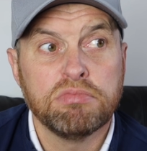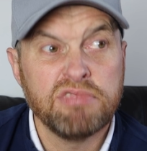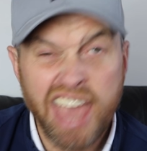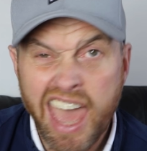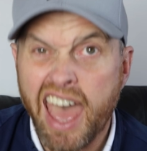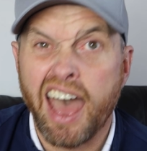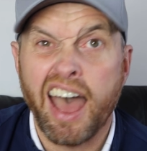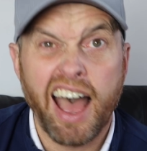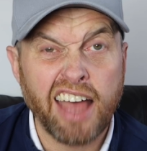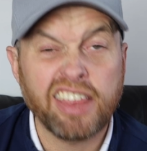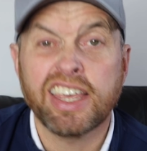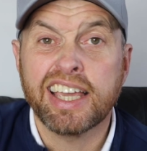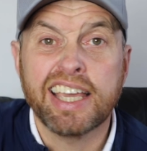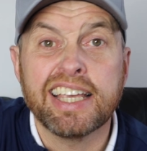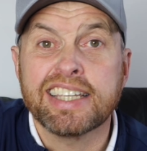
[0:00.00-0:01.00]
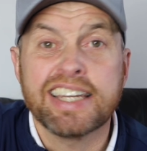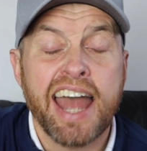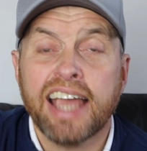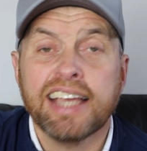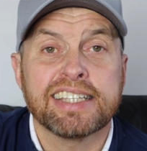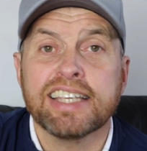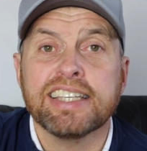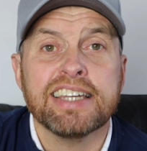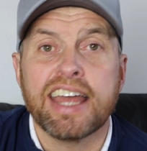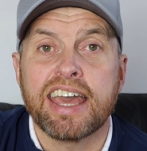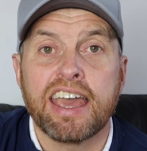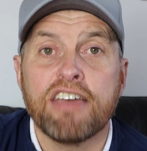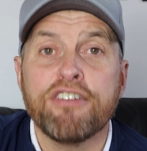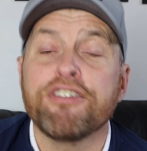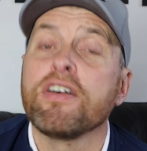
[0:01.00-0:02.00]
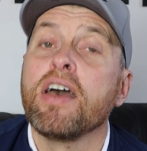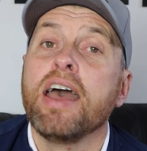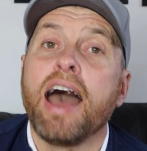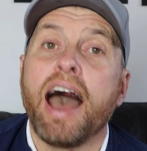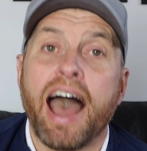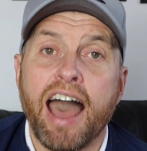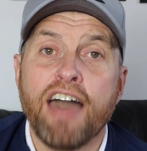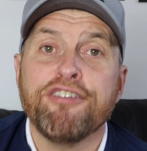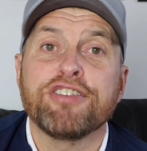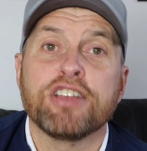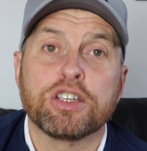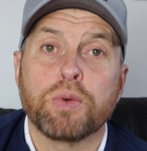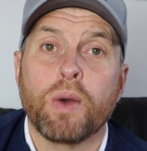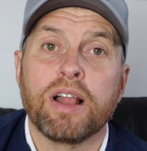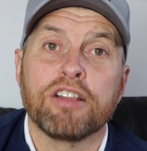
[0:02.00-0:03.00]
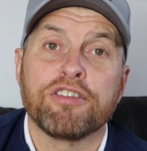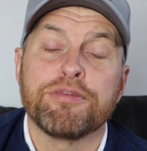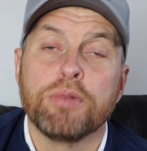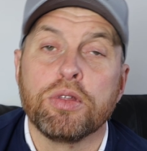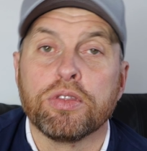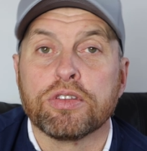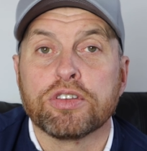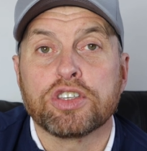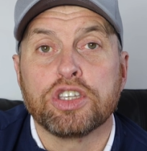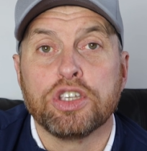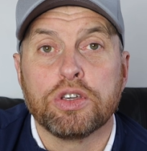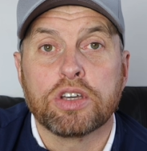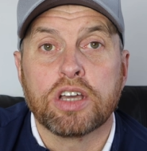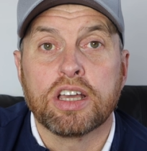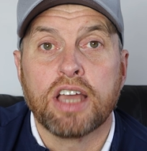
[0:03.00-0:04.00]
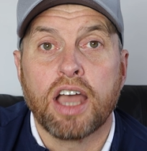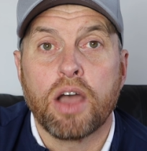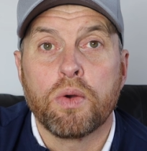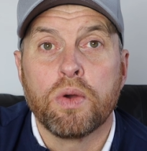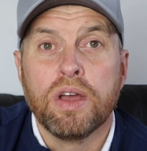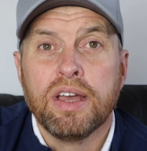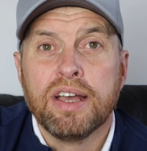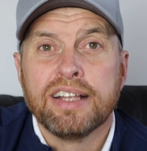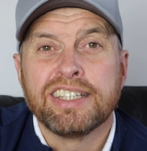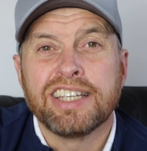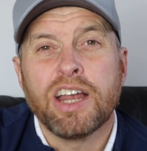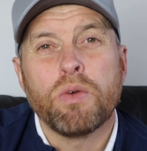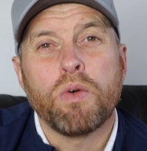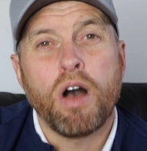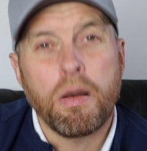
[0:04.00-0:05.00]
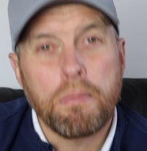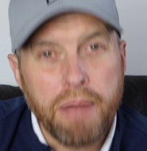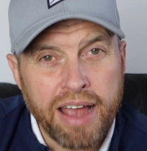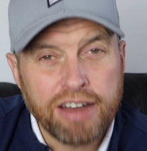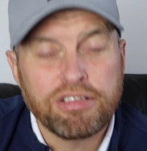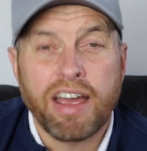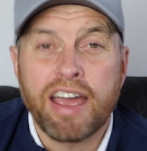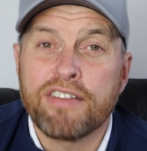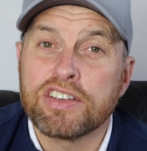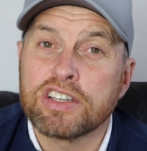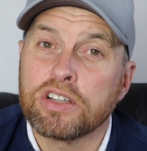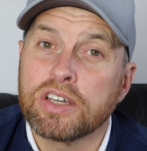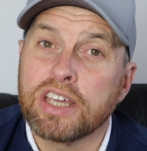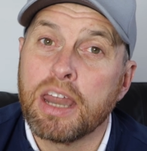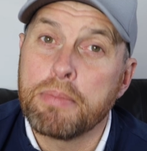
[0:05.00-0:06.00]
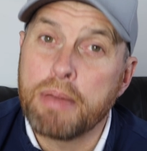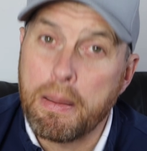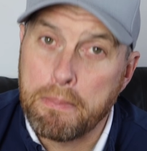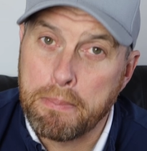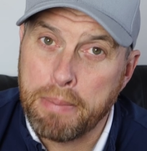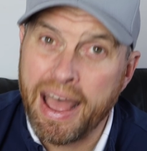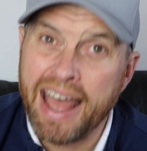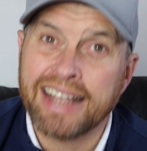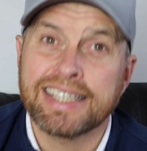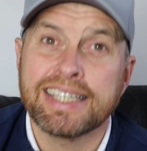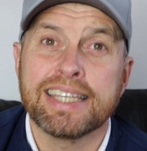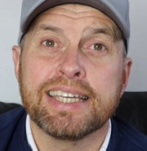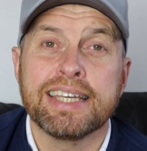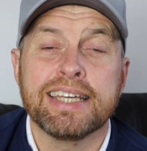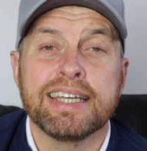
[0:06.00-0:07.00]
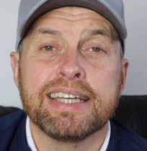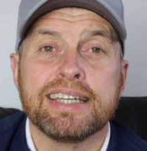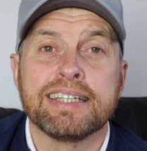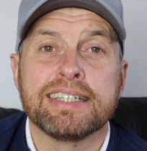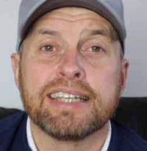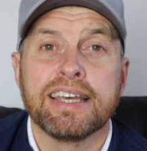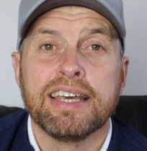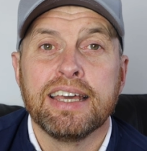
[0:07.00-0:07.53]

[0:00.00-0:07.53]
Yeah, I think it's nice, isn't it? If after 12 months you can go, do you know what, my driver's looking a bit battered,